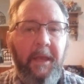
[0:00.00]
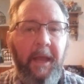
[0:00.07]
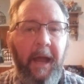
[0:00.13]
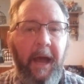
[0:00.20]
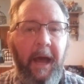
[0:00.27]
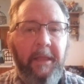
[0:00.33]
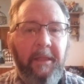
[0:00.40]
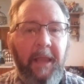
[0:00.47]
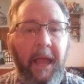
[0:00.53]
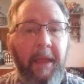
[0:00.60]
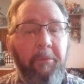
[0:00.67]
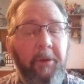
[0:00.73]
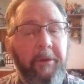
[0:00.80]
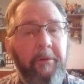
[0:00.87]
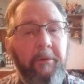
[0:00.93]
the
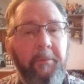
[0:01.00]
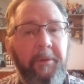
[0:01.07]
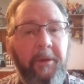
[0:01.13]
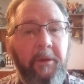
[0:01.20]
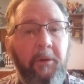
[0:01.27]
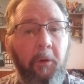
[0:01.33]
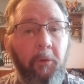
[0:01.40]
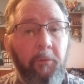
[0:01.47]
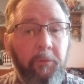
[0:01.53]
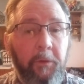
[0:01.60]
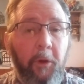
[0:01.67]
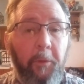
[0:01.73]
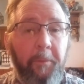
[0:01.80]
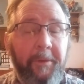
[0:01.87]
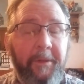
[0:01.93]
library will be
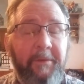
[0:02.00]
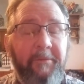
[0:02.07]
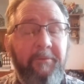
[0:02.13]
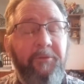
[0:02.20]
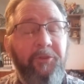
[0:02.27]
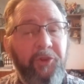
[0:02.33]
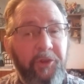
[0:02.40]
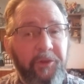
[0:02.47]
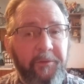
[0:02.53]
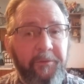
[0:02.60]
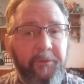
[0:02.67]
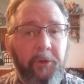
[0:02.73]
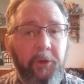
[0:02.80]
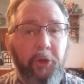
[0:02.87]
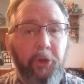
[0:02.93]
reopening just
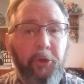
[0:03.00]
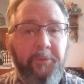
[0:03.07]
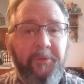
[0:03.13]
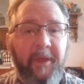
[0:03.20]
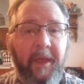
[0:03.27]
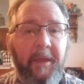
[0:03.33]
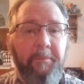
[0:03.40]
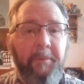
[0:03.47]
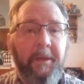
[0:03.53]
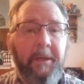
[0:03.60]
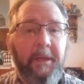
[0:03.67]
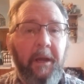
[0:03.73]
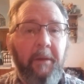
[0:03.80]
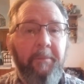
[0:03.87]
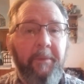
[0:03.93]
for curbside
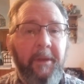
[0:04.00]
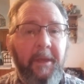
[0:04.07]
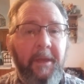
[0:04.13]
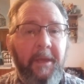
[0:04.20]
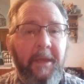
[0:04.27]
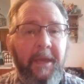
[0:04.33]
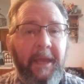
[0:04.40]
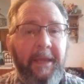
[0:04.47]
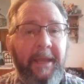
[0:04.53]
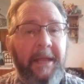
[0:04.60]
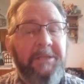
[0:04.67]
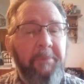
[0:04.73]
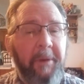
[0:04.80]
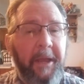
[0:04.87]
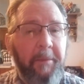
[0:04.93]
pickup, and
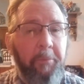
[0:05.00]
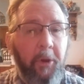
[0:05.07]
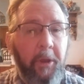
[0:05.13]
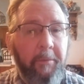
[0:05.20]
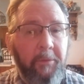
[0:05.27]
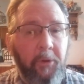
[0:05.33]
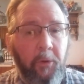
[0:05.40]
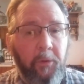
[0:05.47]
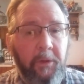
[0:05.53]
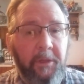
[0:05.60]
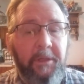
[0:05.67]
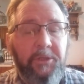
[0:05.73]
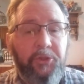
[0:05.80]
that's by appointment only.